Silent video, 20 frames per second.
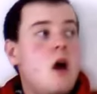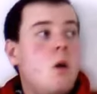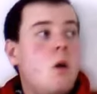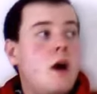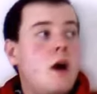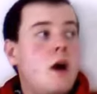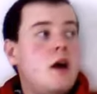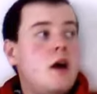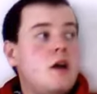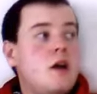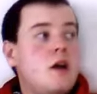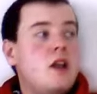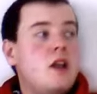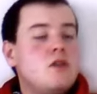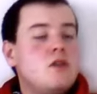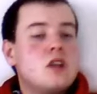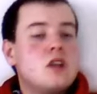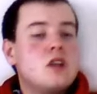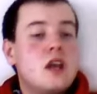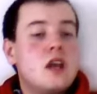Well, it
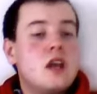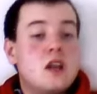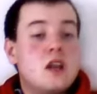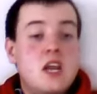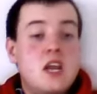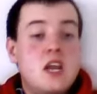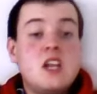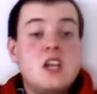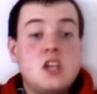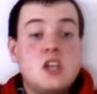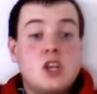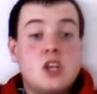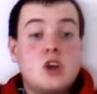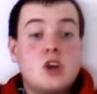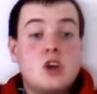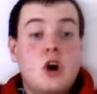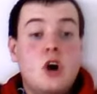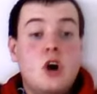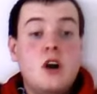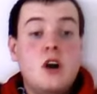looks like Cletus is
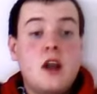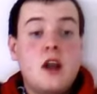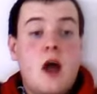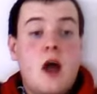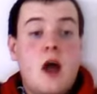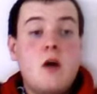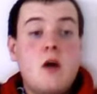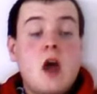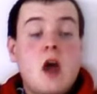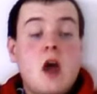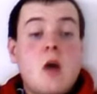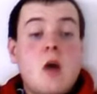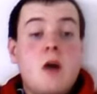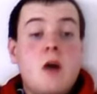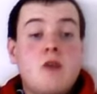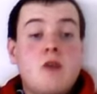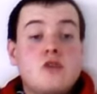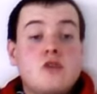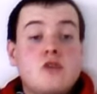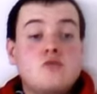gone now,
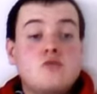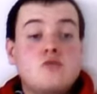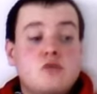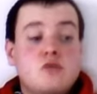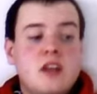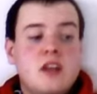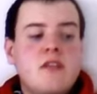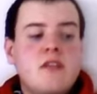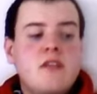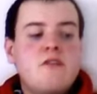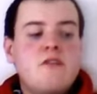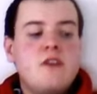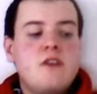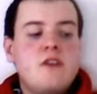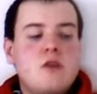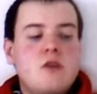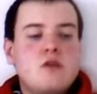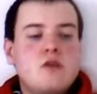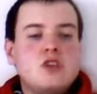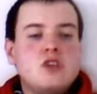but of course we'll set up a
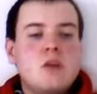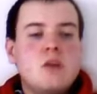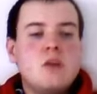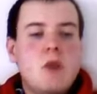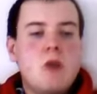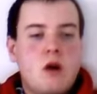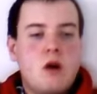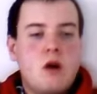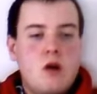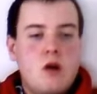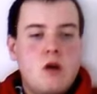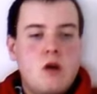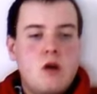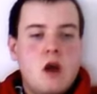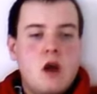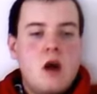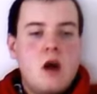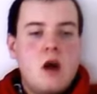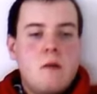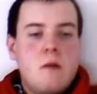funeral tomorrow.
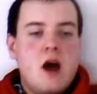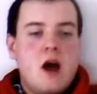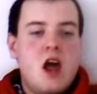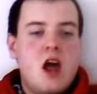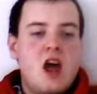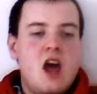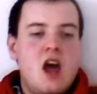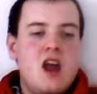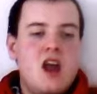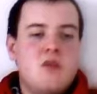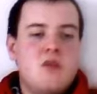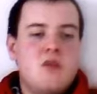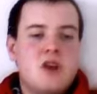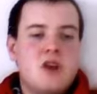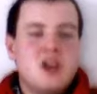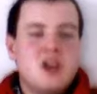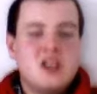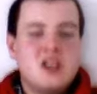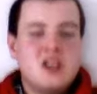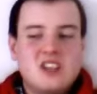But
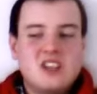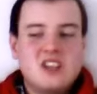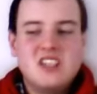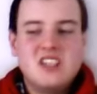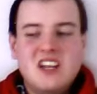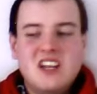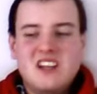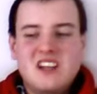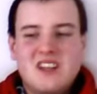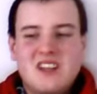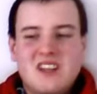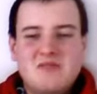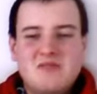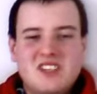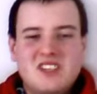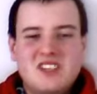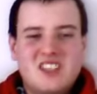anyway, she was on